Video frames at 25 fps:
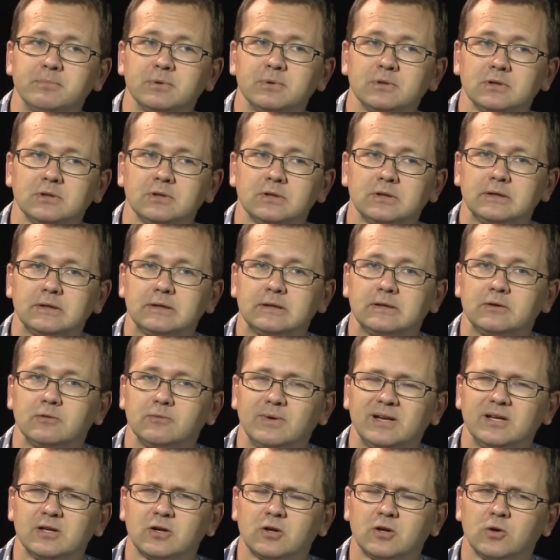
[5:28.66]
people,
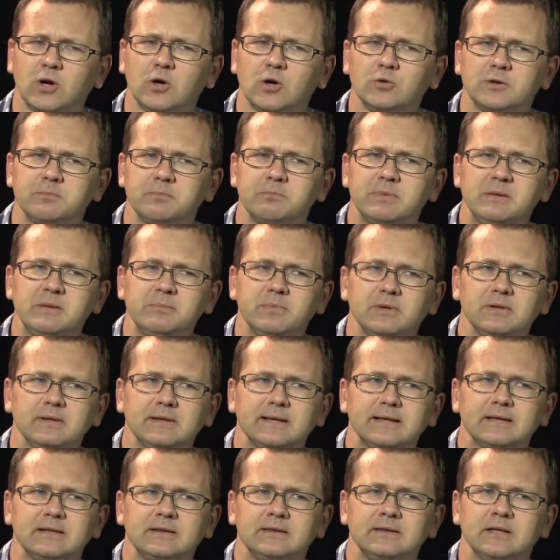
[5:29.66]
very crowded
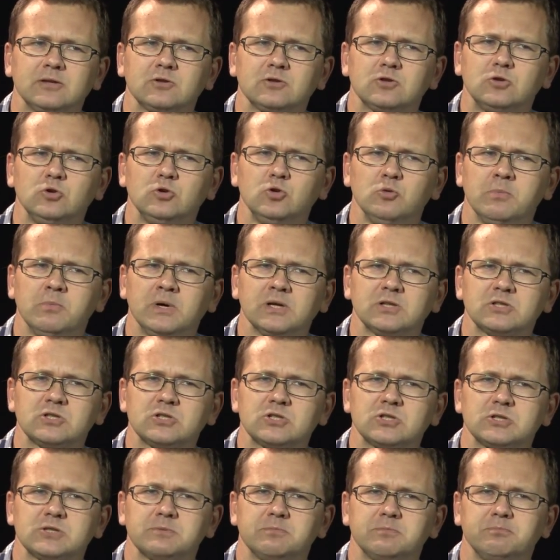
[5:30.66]
people, and not too
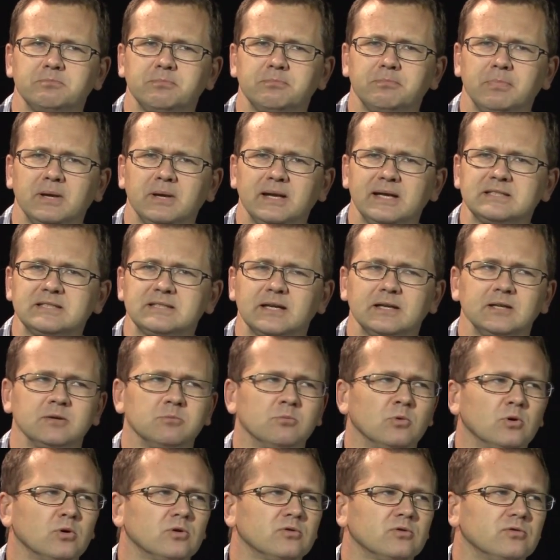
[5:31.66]
much place
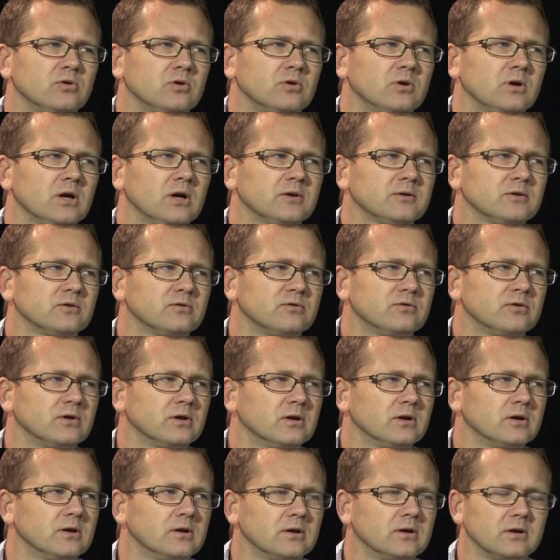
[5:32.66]
anymore for a lot of
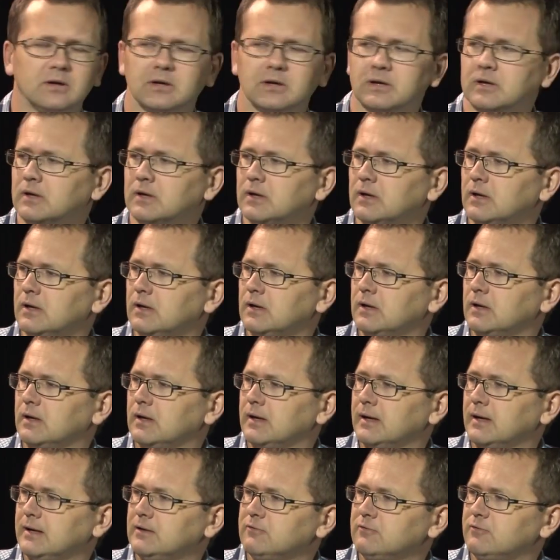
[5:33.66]

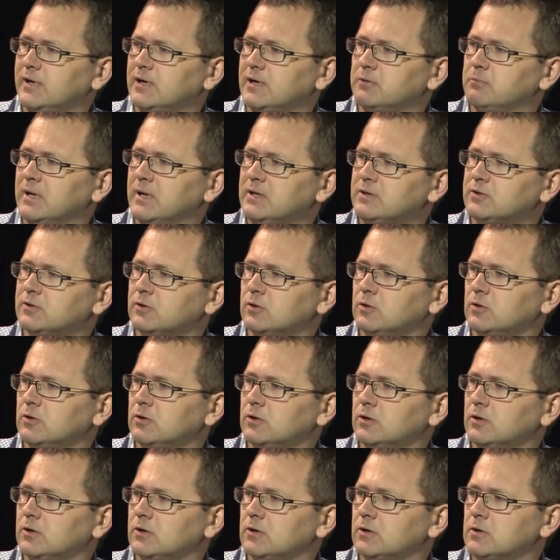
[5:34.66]

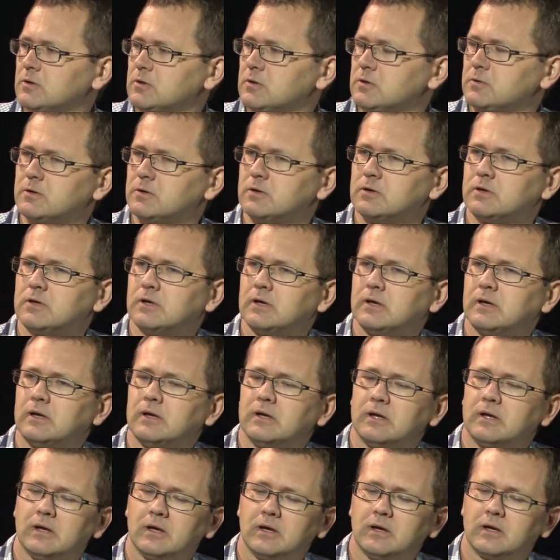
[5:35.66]
environmental
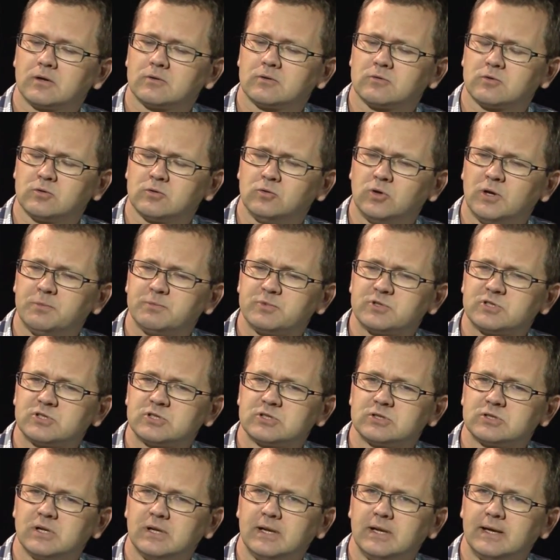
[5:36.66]

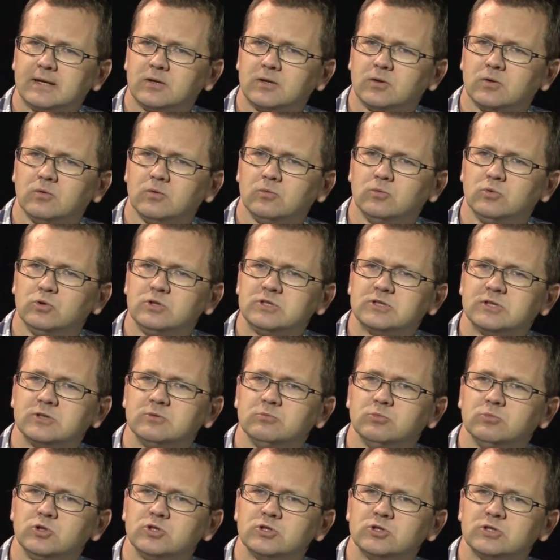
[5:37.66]
crops like woods
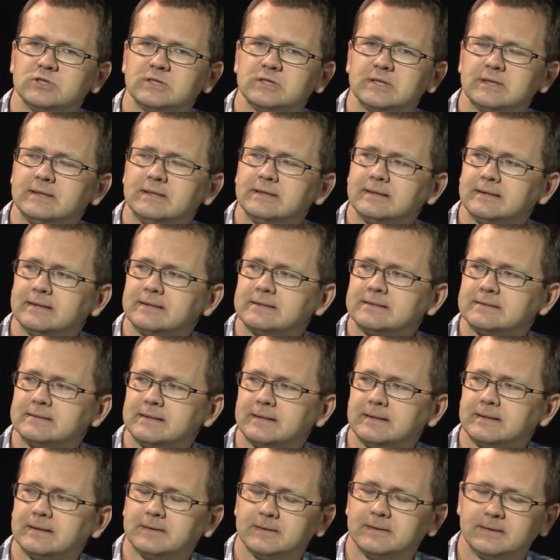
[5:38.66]
and bushes.
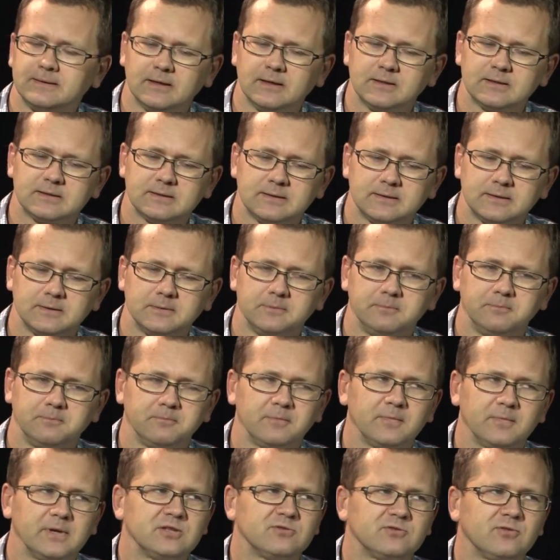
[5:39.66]
Yes,
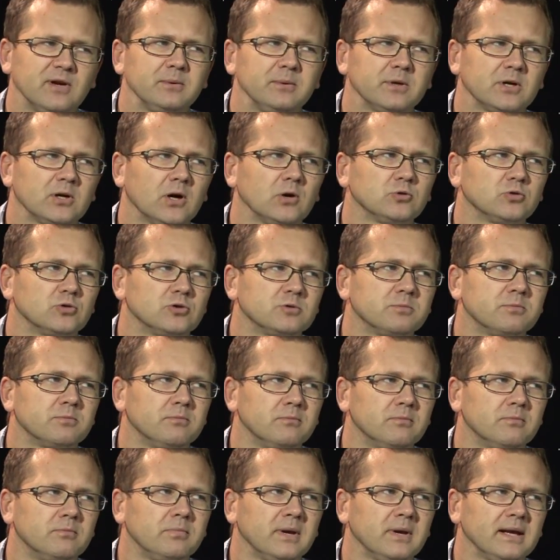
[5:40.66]
it's very crowded
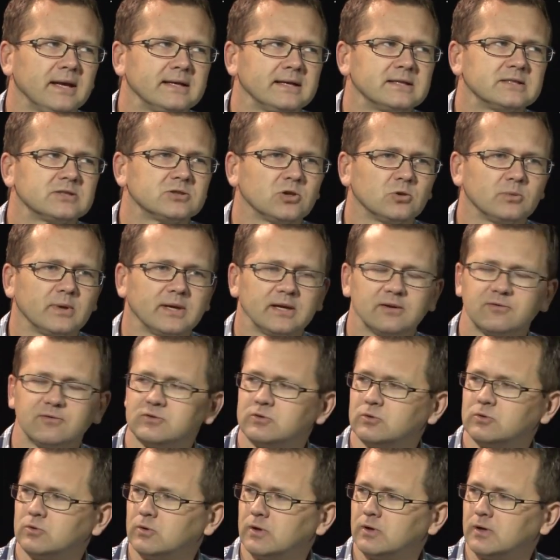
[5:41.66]
place, so we
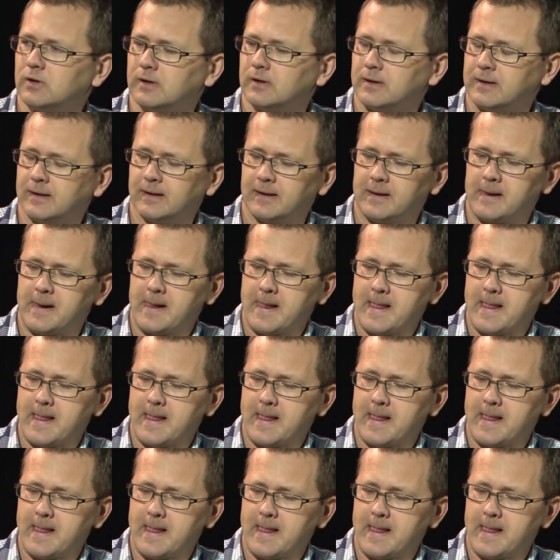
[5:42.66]
have to